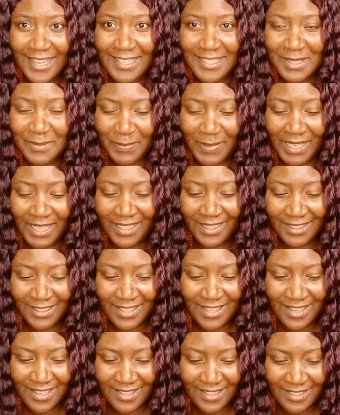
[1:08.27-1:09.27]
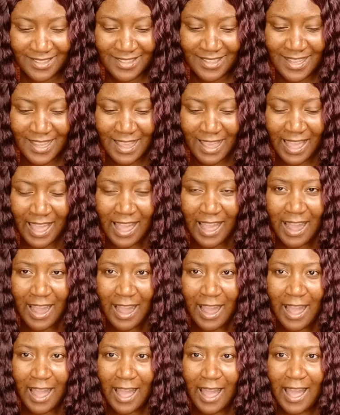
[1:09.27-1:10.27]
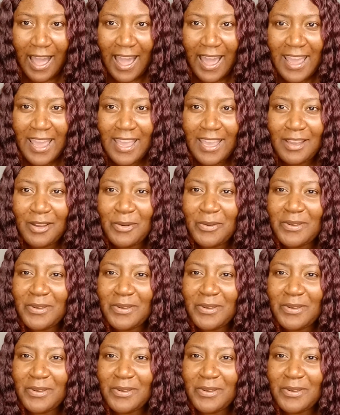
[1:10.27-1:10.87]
That's because I